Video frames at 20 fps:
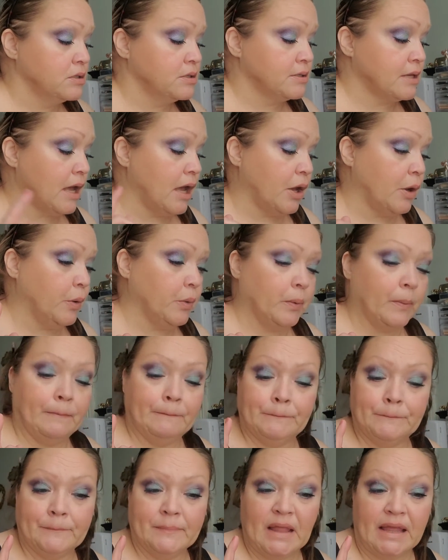So
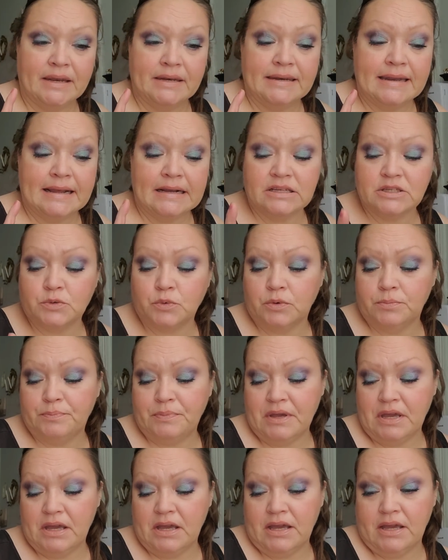next would
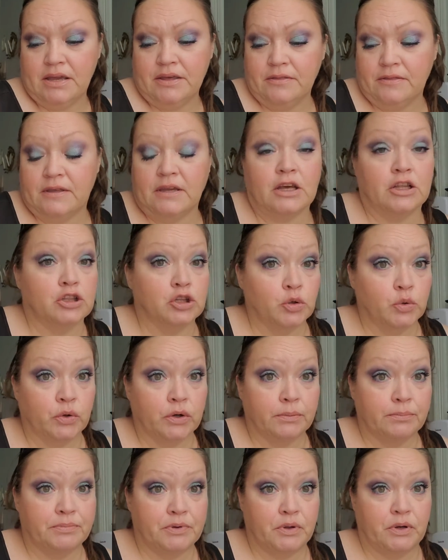be the
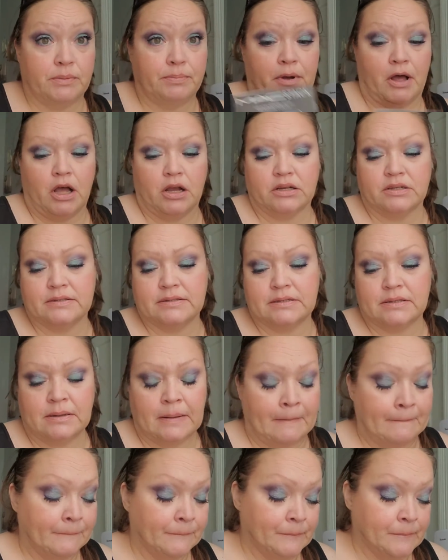Allure Beauty Box.
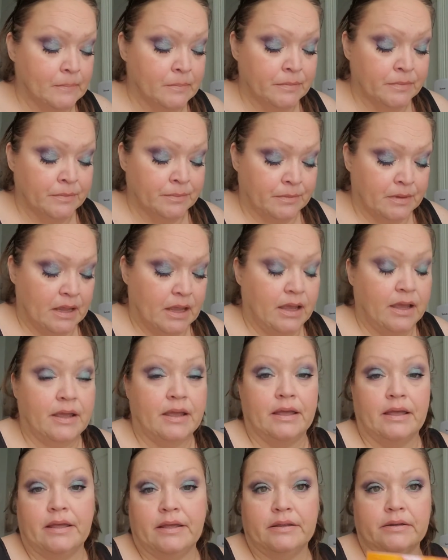
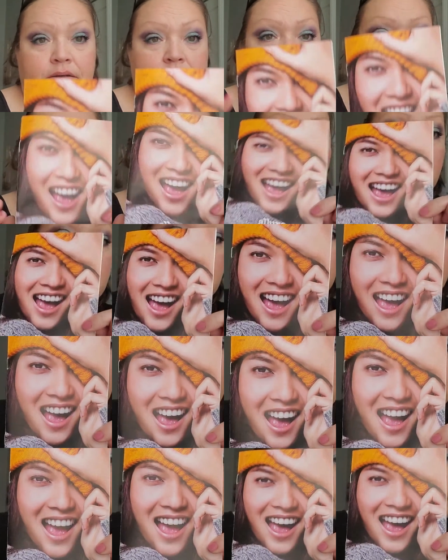And
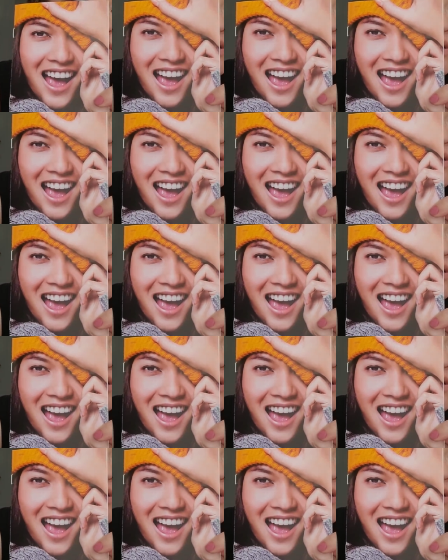I just